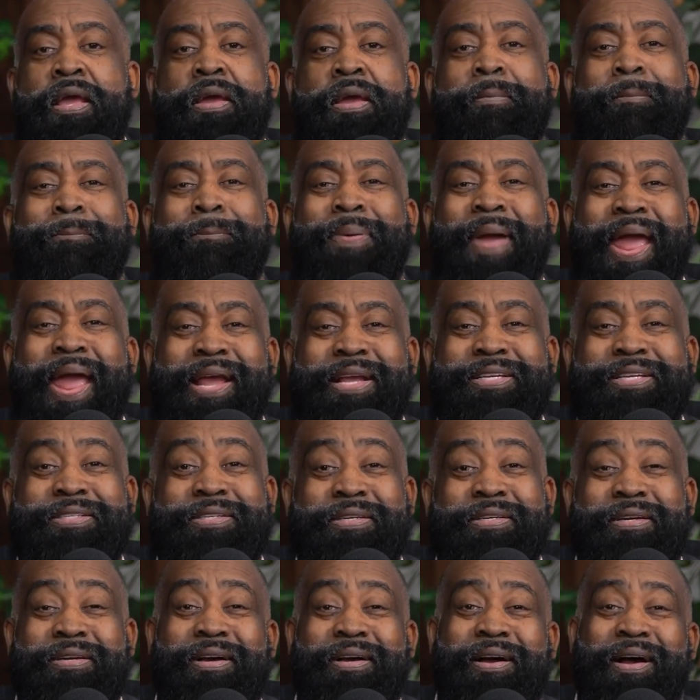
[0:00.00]

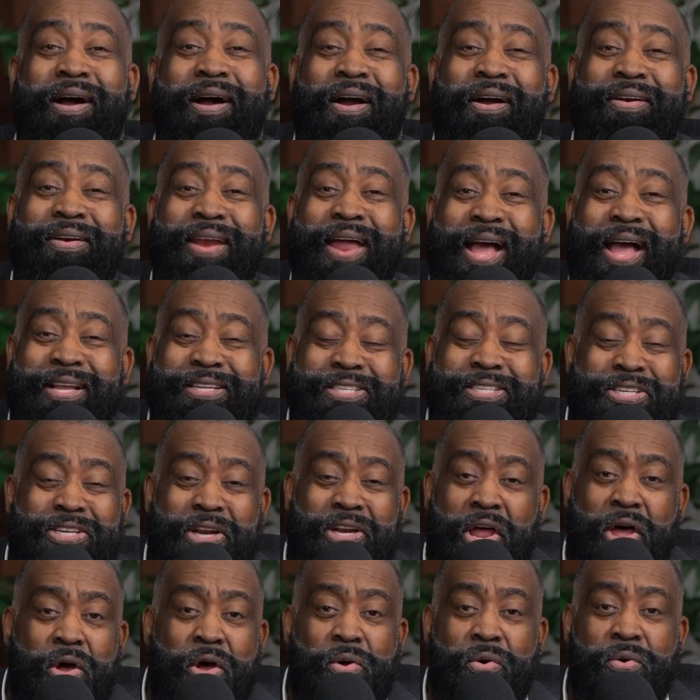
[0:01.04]
Banks are not
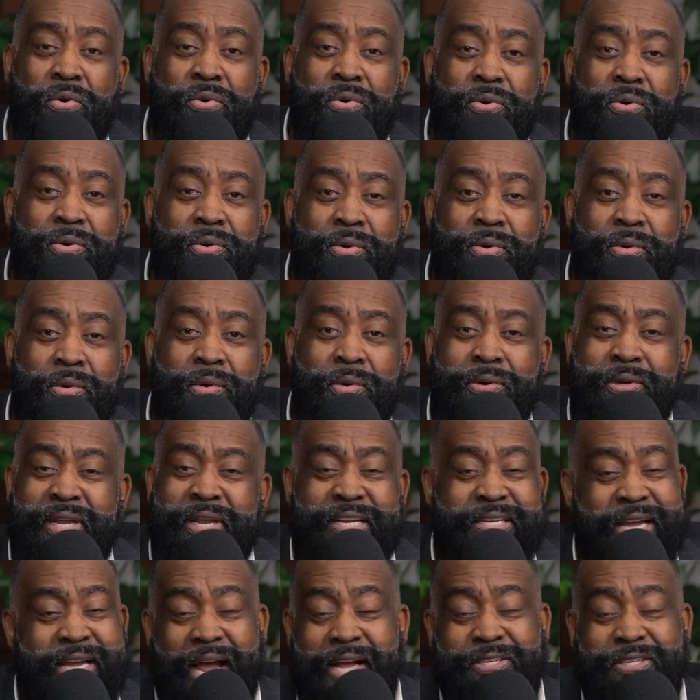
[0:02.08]
slow.
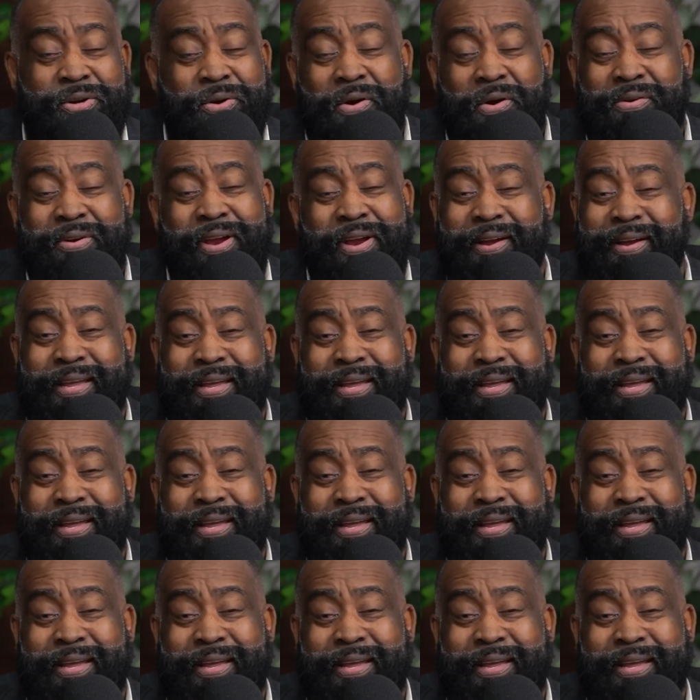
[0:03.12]
These guys are on their